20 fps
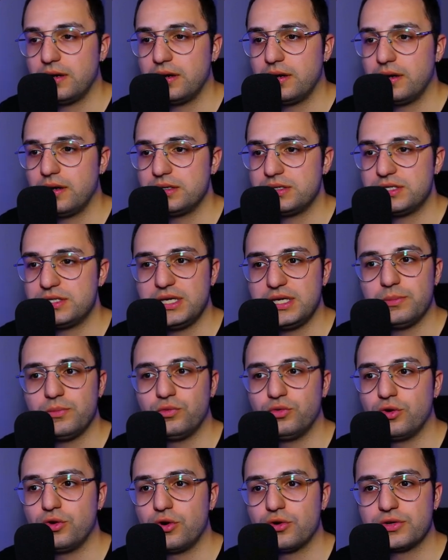keep
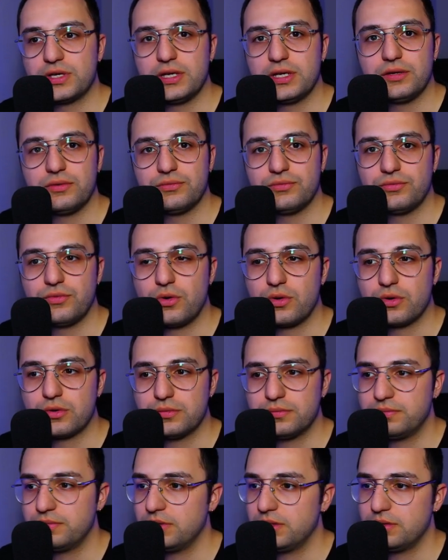working for
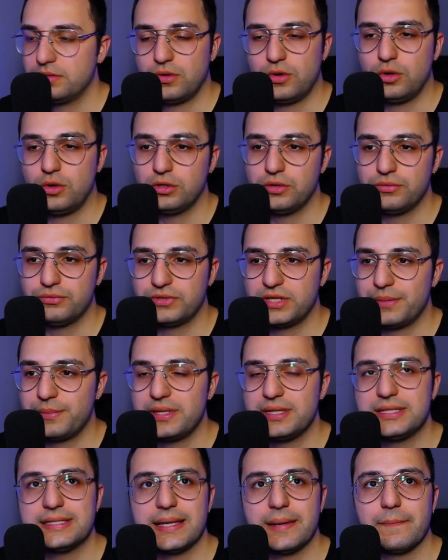all of them.
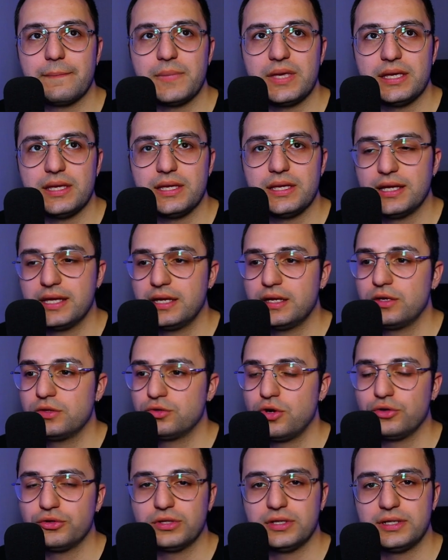It can be
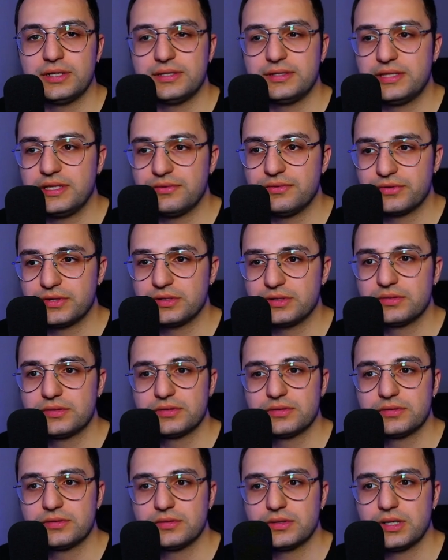totally different
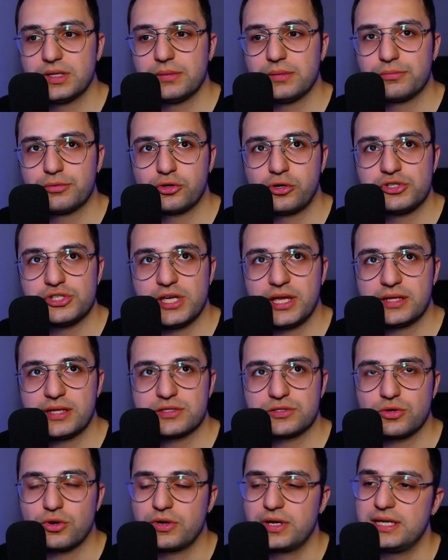projects,
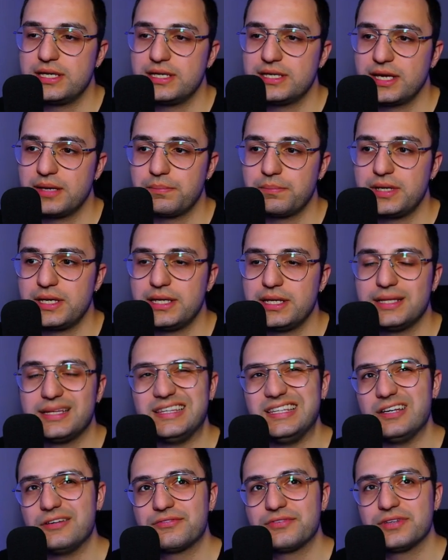or it can be
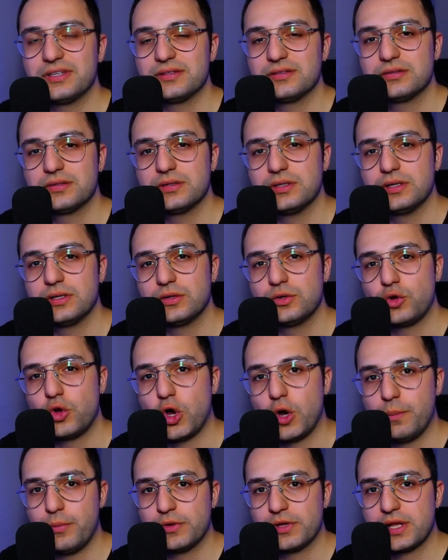different
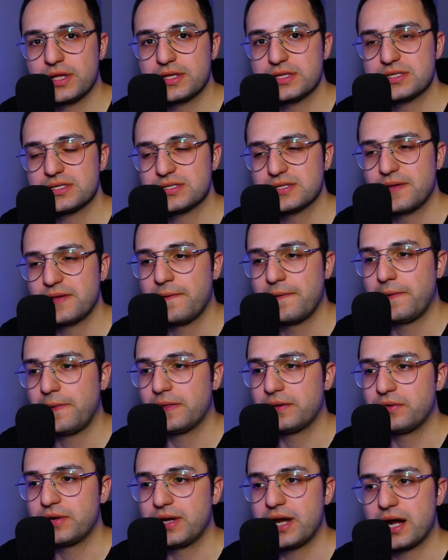components
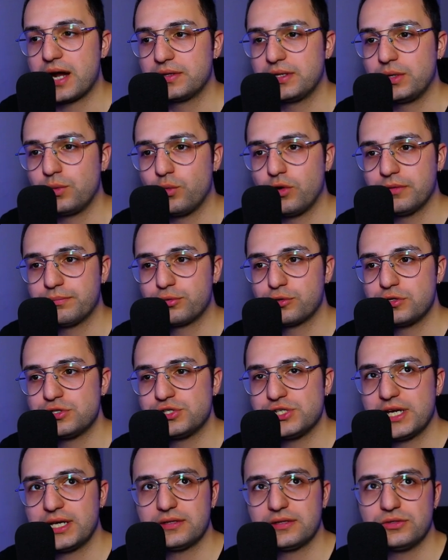regarding one
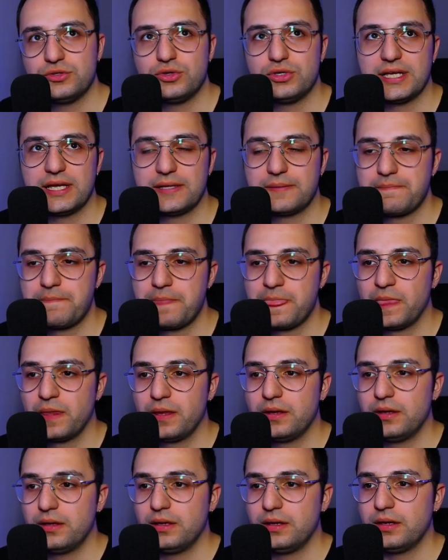project. You can
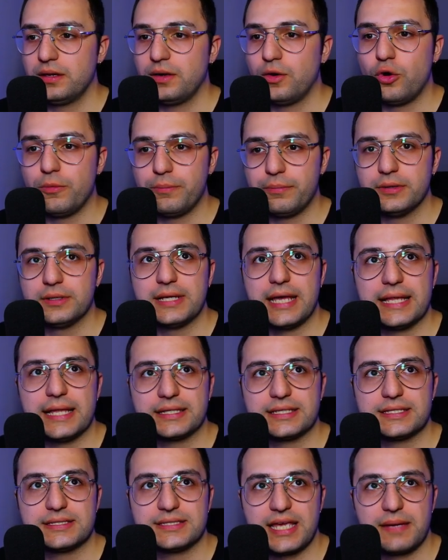open at
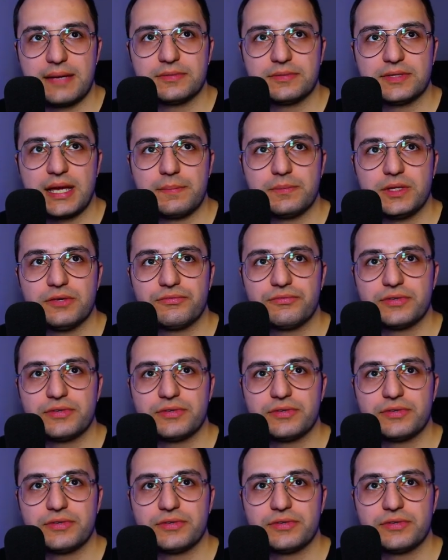the same time different